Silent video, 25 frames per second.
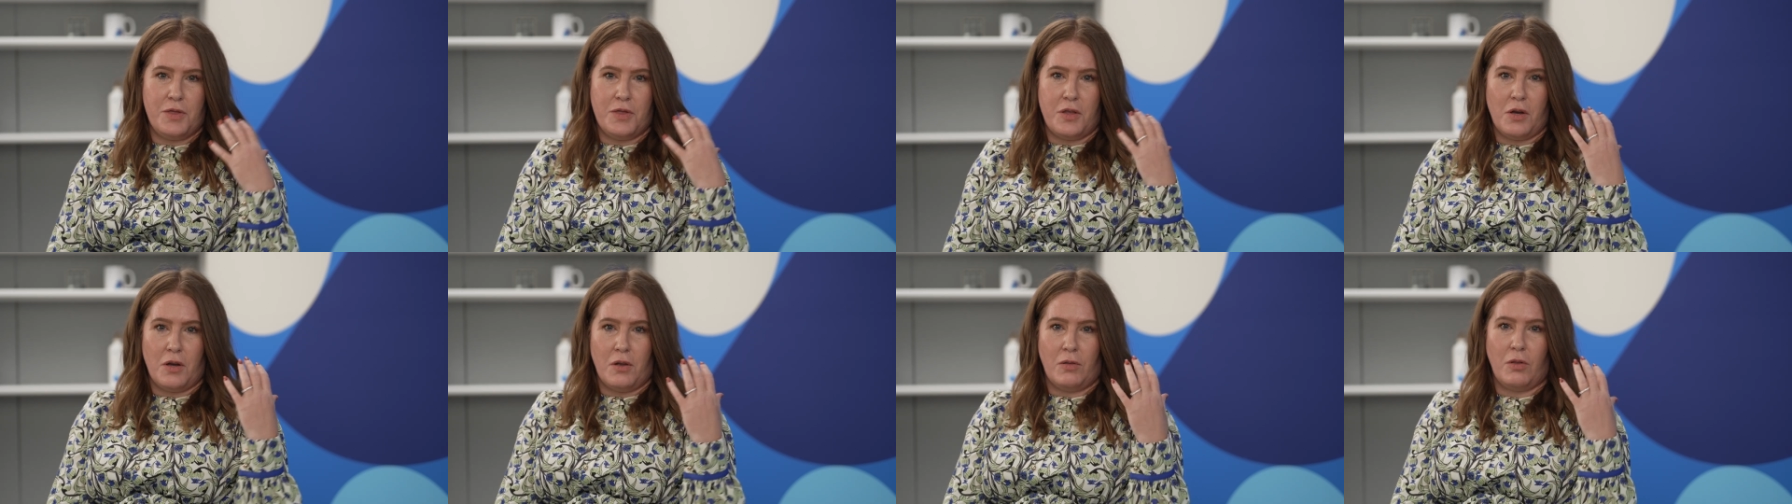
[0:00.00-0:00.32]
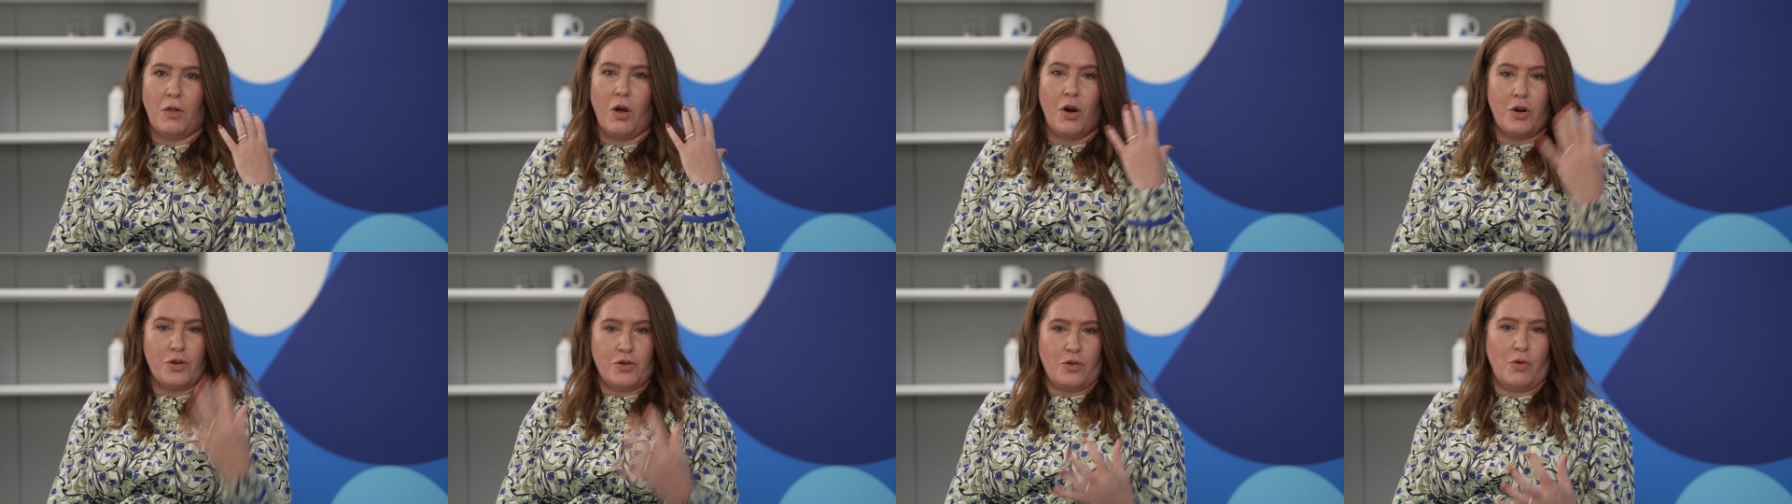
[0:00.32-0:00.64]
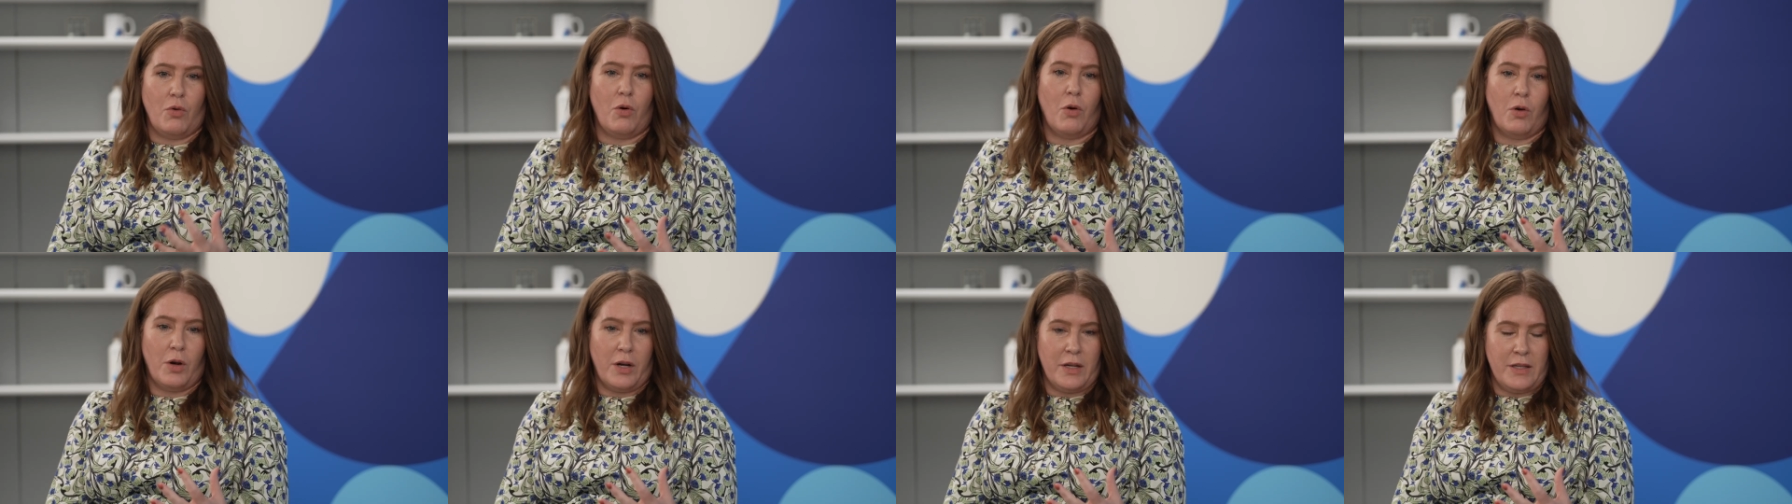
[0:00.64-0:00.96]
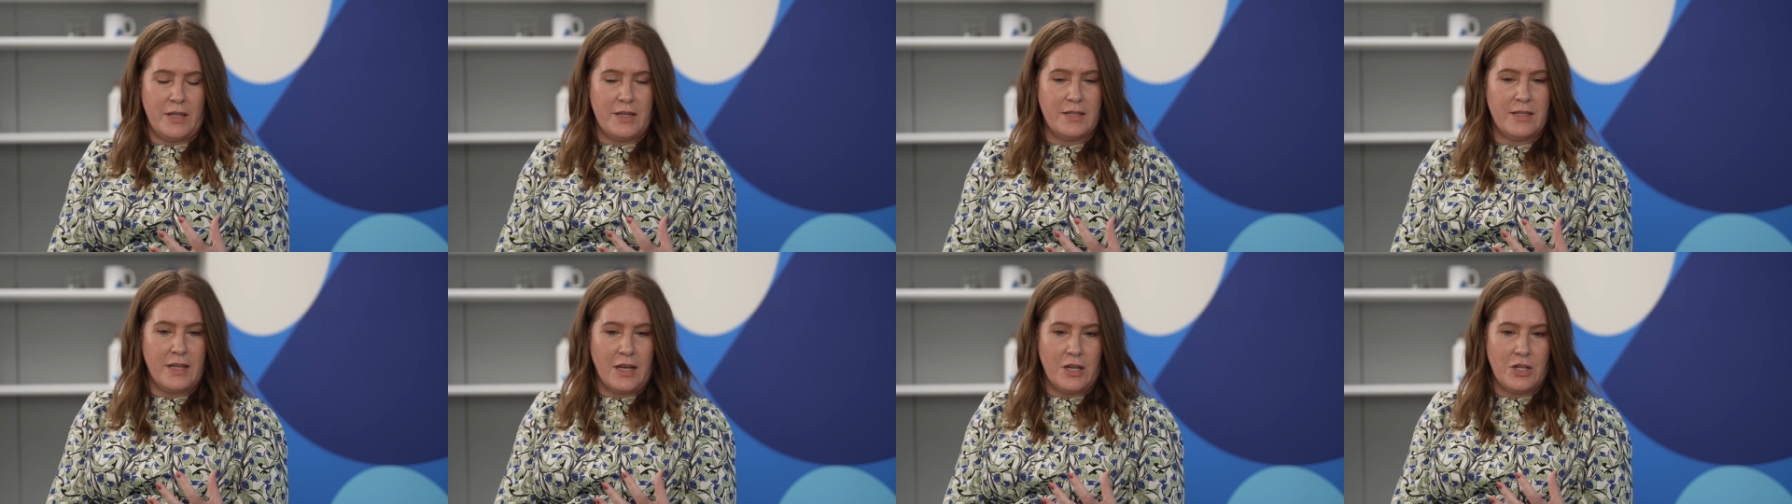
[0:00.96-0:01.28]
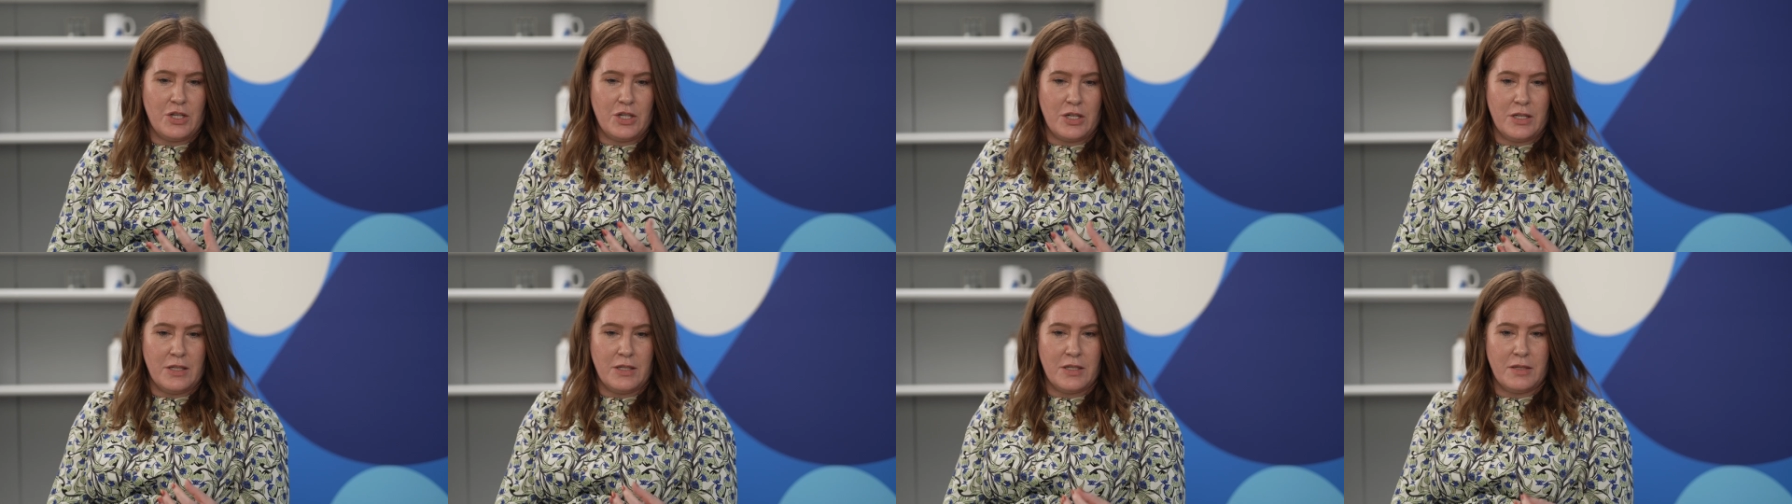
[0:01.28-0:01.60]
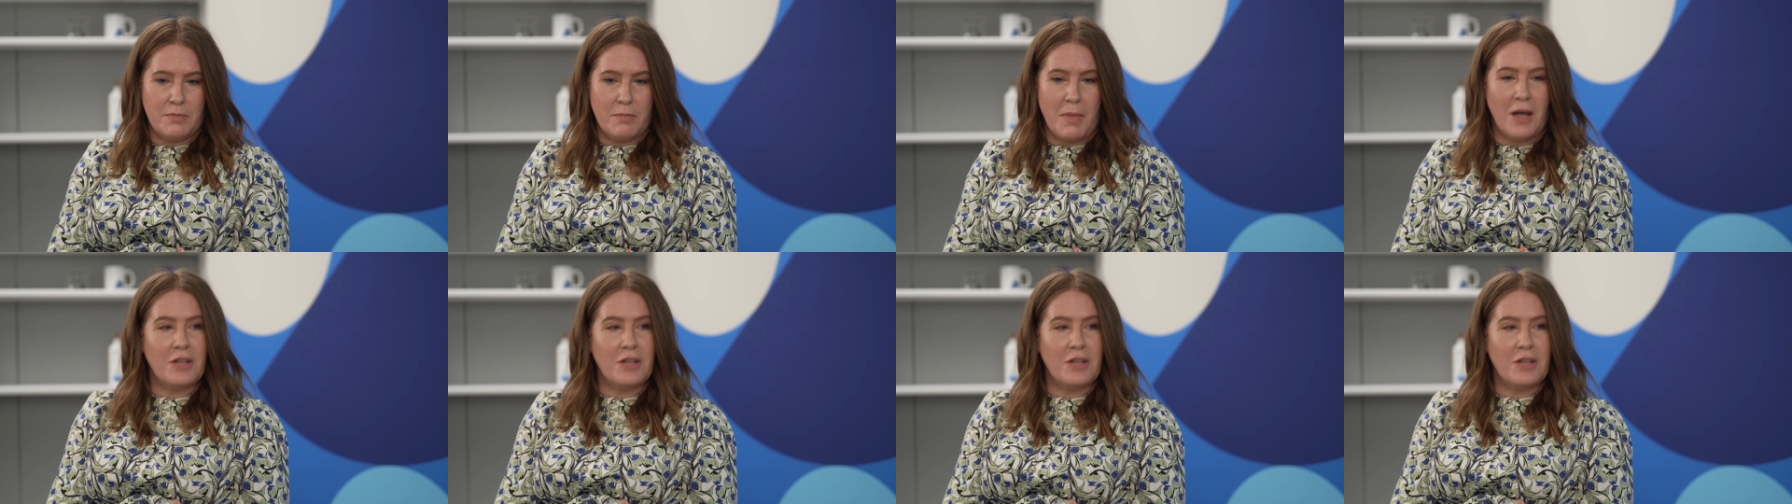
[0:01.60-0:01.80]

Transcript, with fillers: the larger organization's